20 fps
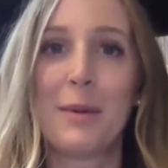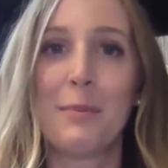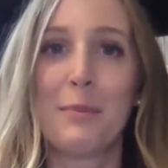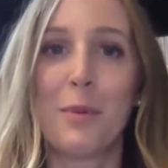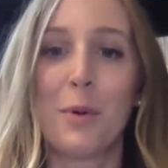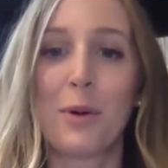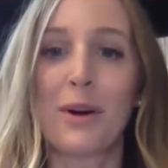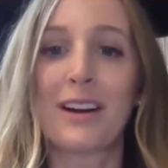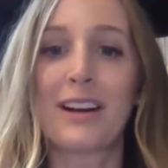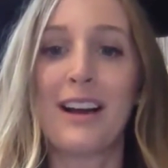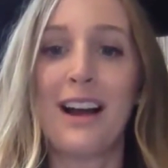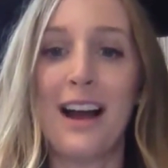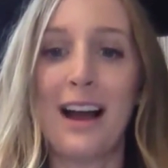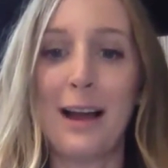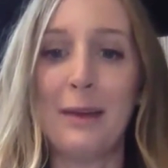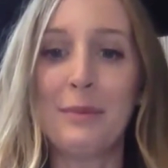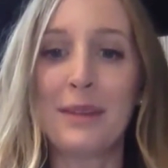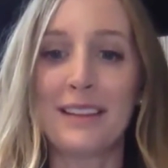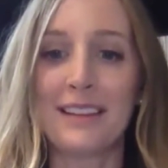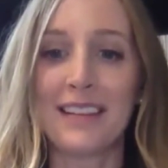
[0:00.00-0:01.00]
more
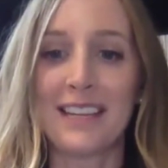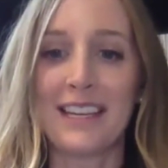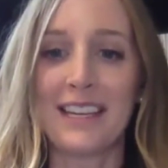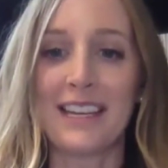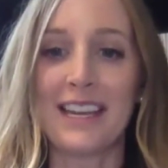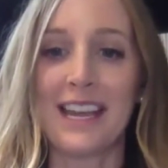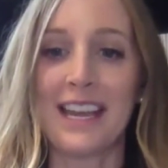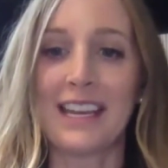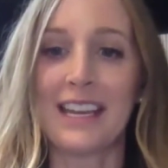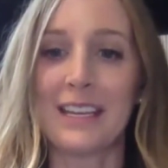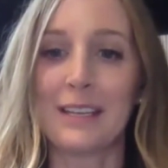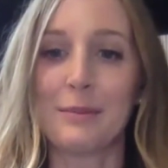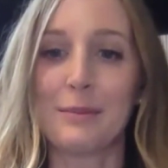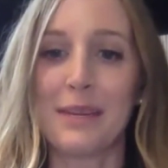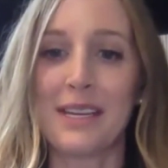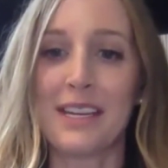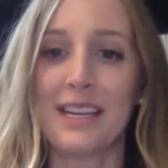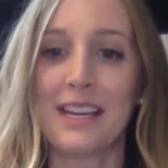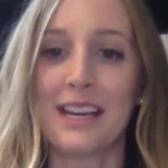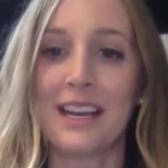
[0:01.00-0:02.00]
commonly, it can
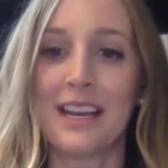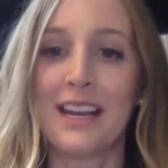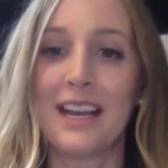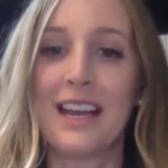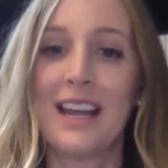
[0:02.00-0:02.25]
be